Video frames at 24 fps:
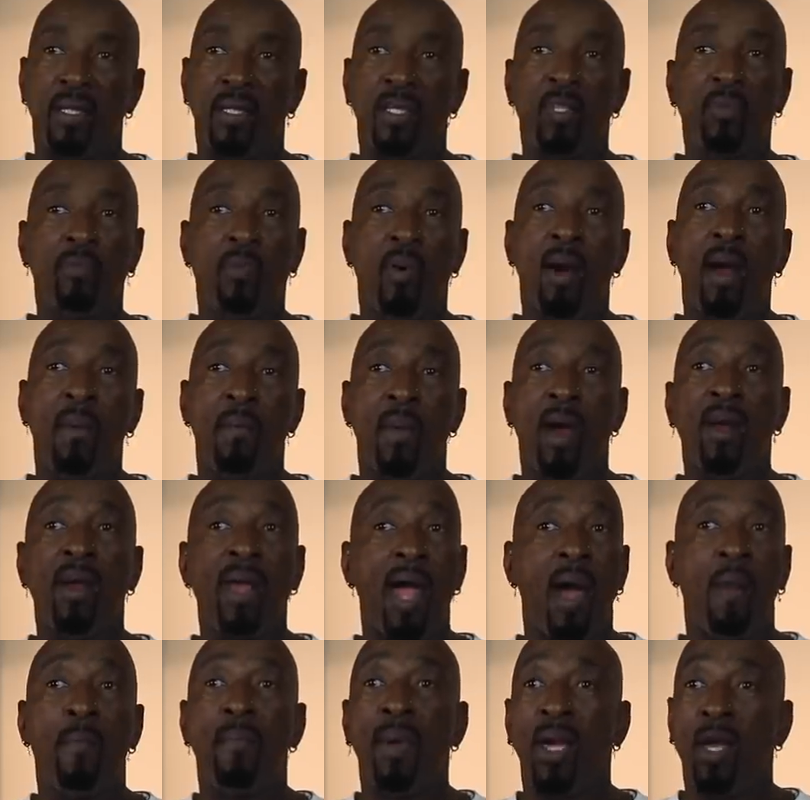It's primarily
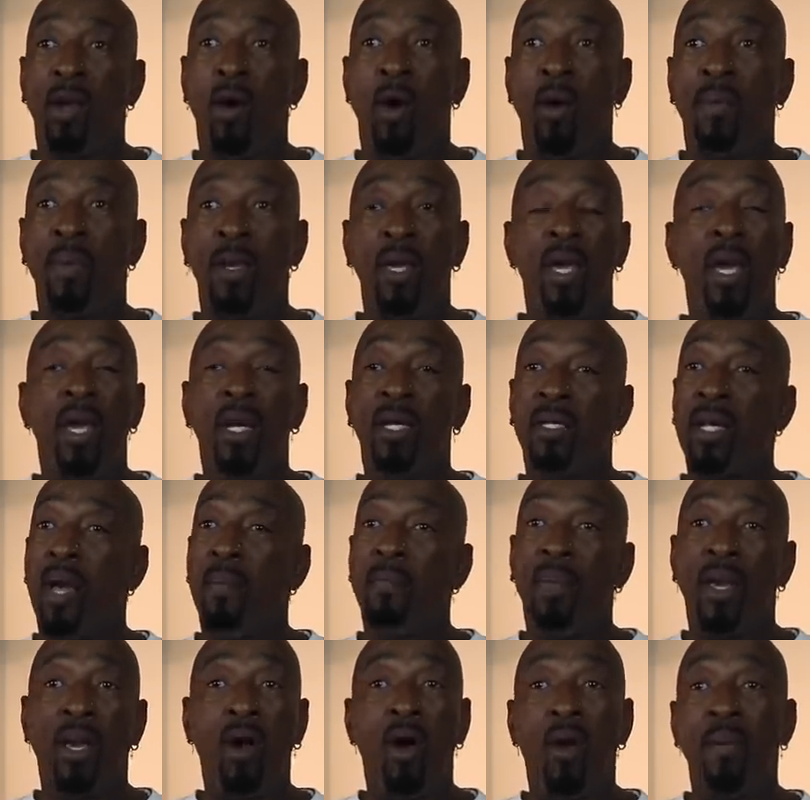our big homie, because our
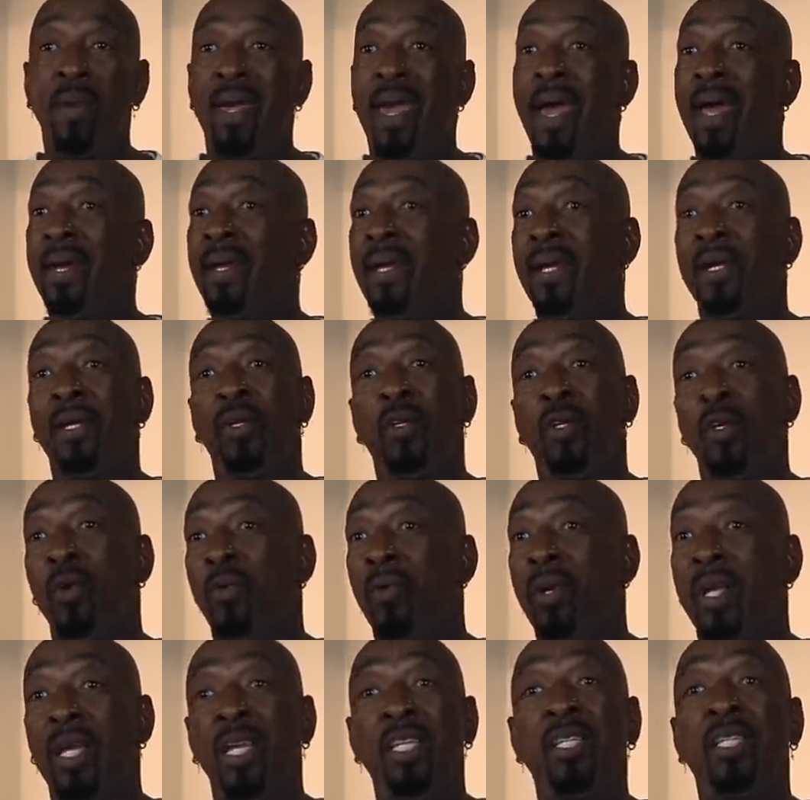big homie had nothing to do
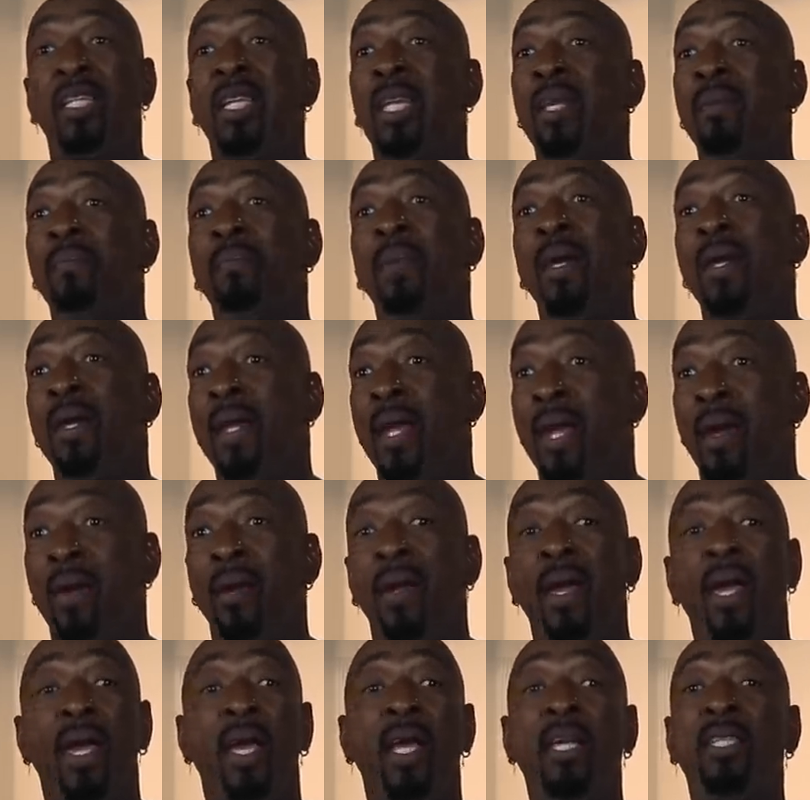with it. He shouldn't even been there.
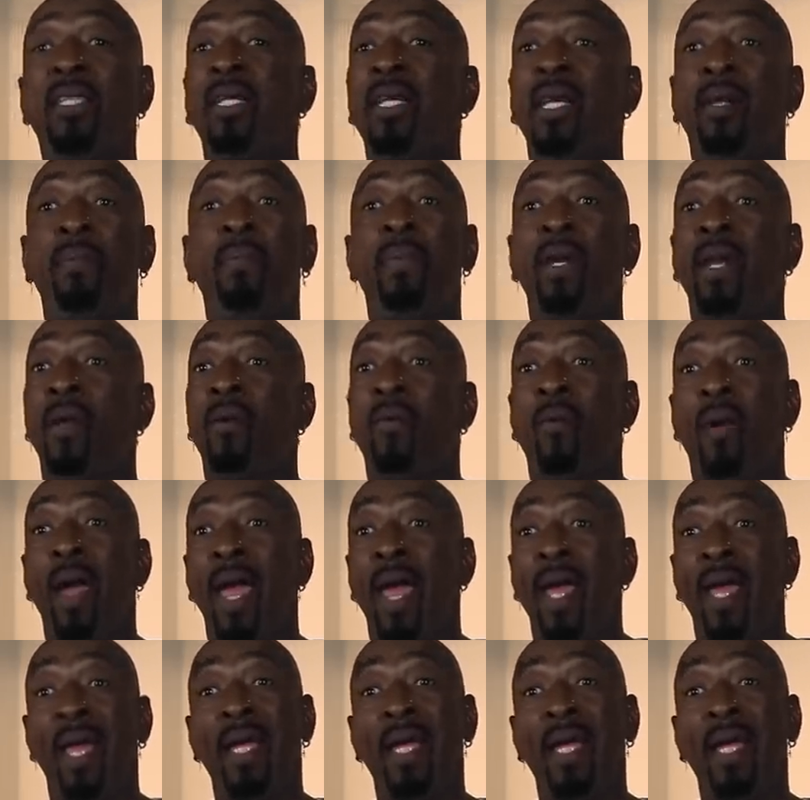He shouldn't even been arraigned.